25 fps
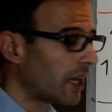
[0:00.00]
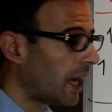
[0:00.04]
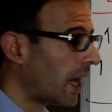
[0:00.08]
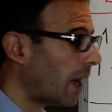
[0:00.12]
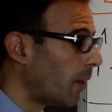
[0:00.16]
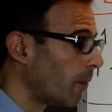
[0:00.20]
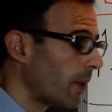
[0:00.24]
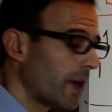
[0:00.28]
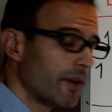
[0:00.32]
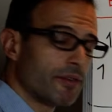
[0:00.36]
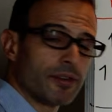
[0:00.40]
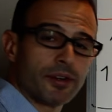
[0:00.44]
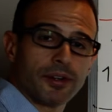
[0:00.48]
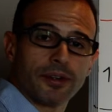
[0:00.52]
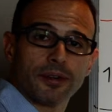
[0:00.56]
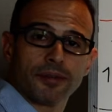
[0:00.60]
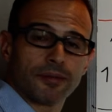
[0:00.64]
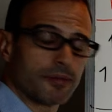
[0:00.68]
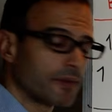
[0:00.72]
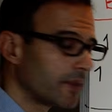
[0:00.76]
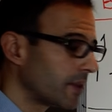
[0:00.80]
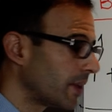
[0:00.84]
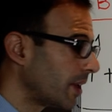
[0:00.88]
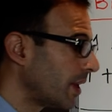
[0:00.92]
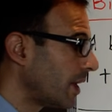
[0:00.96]
However,
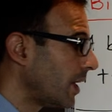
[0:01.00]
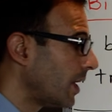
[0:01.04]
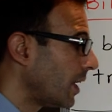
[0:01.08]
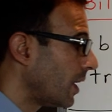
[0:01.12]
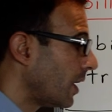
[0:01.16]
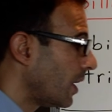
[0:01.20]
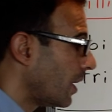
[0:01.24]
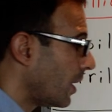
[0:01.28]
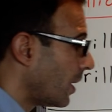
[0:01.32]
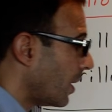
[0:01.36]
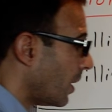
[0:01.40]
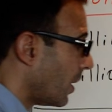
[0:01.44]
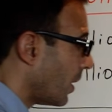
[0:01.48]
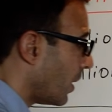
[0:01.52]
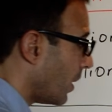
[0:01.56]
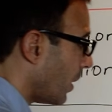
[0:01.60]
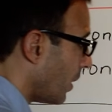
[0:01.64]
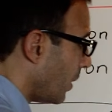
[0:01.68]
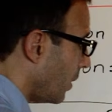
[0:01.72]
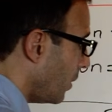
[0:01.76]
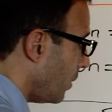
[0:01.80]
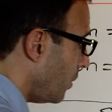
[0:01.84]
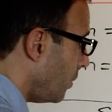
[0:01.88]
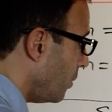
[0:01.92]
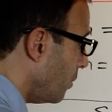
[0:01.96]

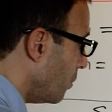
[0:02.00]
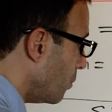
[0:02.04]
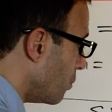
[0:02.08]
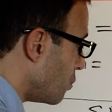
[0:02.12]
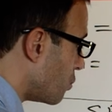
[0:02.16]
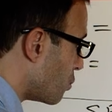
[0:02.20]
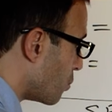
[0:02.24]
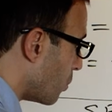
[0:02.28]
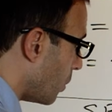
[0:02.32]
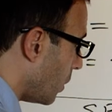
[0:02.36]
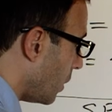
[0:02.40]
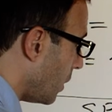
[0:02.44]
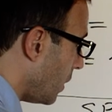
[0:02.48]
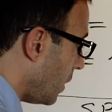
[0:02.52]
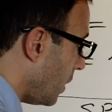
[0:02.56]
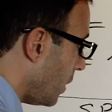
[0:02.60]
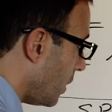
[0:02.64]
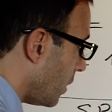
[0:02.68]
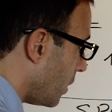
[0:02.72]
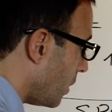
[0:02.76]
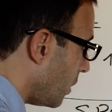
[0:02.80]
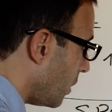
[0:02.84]
usually